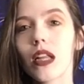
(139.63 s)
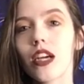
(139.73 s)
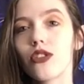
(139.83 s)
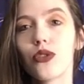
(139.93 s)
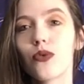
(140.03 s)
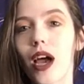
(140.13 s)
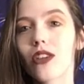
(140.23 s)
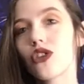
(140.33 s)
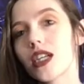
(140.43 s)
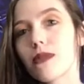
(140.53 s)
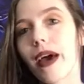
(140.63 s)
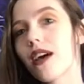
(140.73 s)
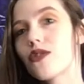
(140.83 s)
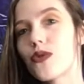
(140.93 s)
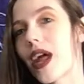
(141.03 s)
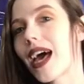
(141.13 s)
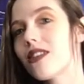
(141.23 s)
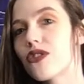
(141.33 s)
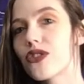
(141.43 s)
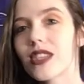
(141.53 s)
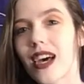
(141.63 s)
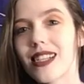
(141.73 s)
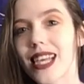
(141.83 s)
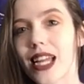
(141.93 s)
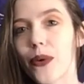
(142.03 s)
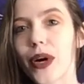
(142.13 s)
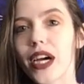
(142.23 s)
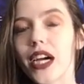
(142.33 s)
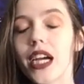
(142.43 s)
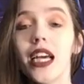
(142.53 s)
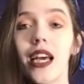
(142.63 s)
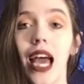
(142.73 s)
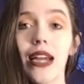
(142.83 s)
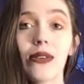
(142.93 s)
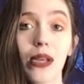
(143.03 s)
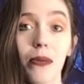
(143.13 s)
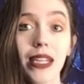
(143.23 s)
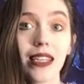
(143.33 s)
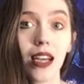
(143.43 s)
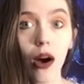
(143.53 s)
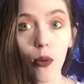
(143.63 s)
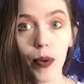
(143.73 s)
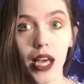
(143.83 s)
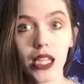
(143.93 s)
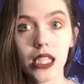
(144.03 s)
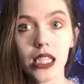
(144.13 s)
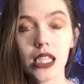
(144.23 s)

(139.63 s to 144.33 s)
do not trespass, do not enter signs anywhere, and it was completely opened.